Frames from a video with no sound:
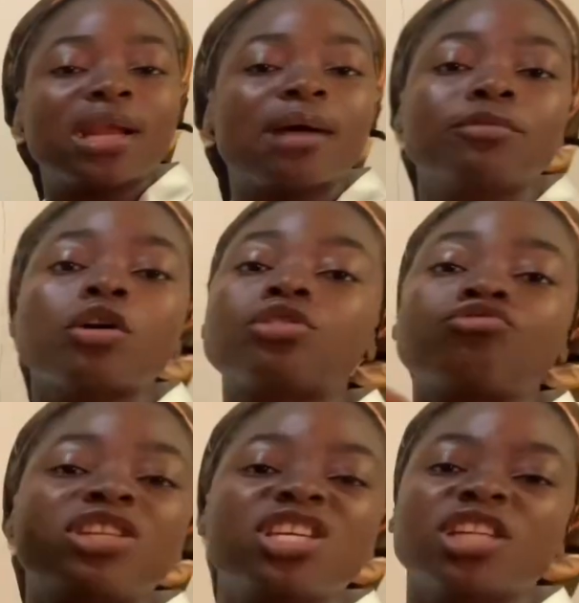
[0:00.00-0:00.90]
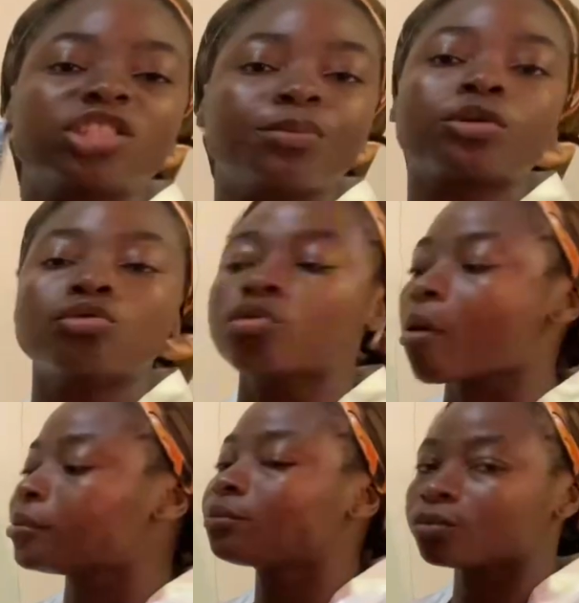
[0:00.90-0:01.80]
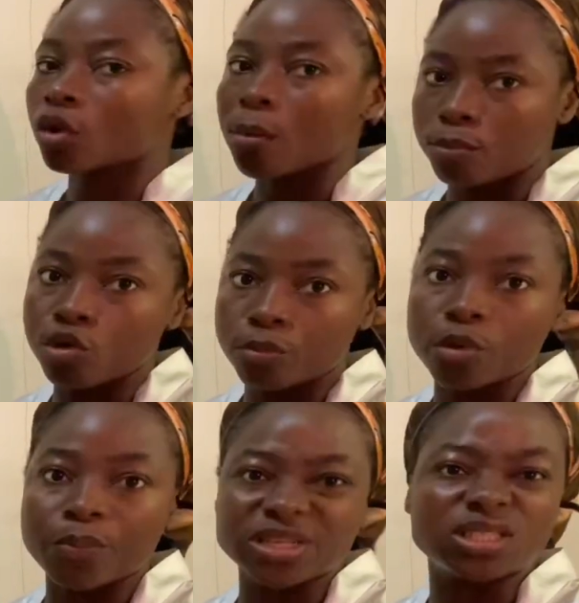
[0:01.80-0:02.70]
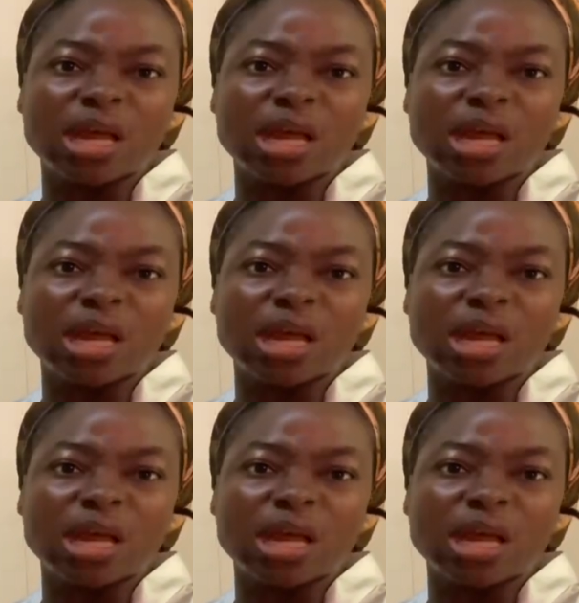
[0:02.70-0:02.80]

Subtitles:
I'm not really a typical book person.